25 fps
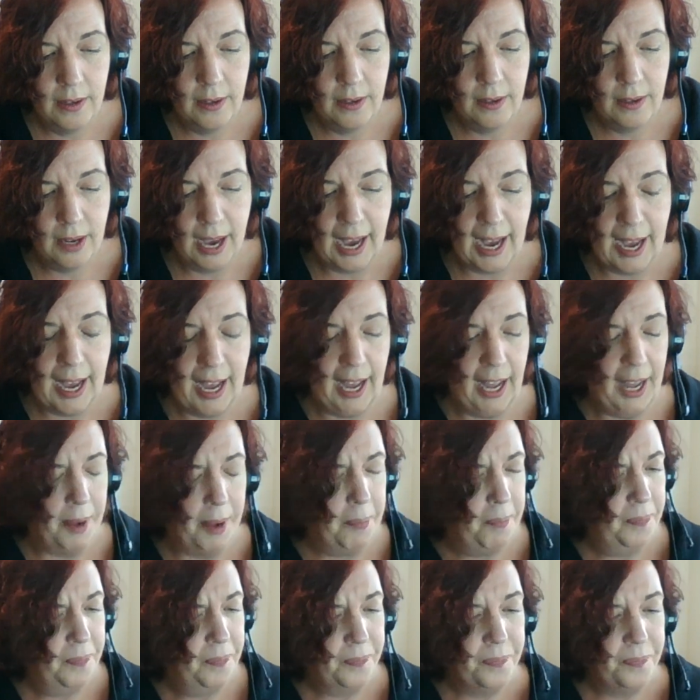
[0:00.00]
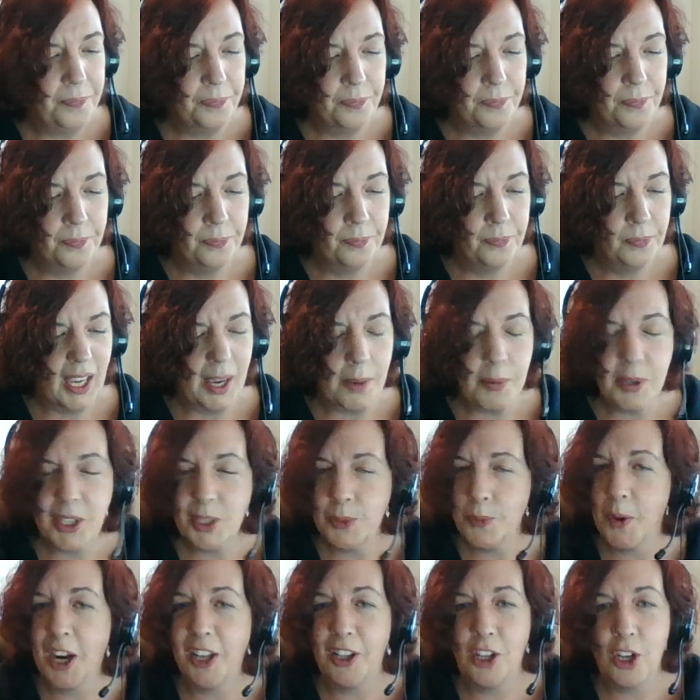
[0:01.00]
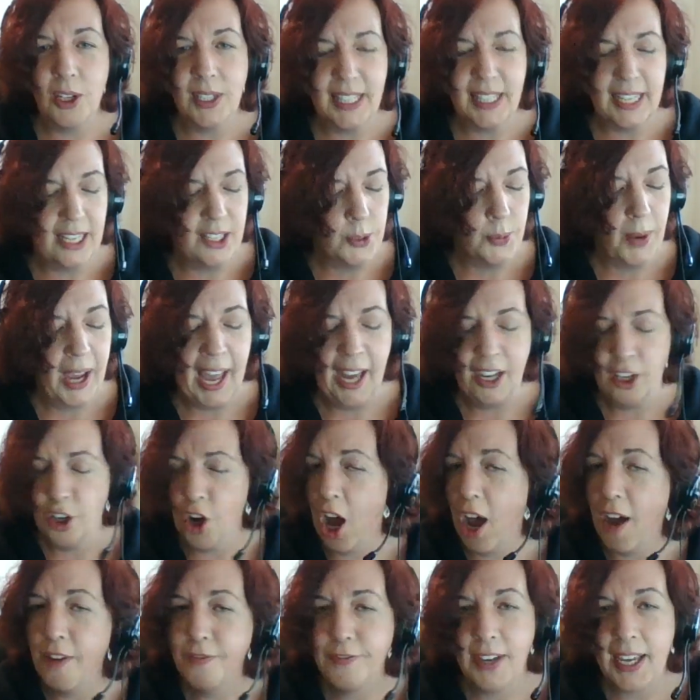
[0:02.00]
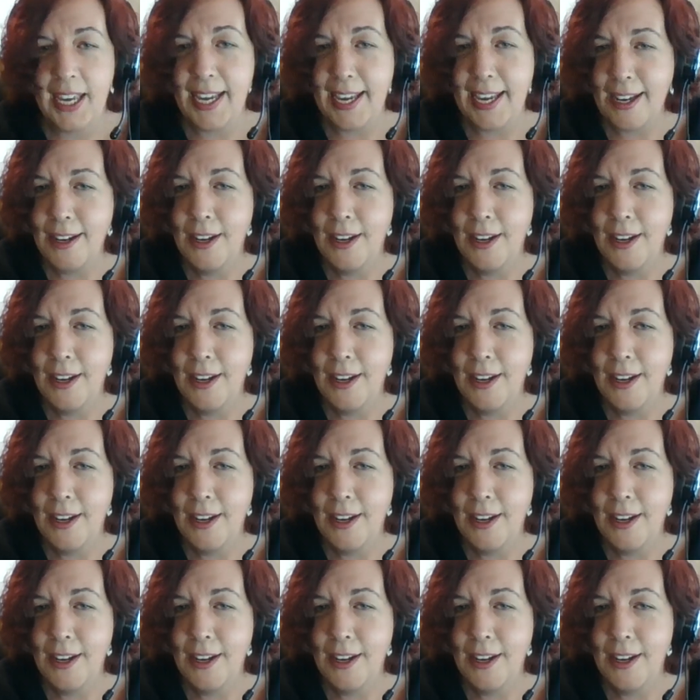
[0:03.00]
um, it was one of those things. We had coffee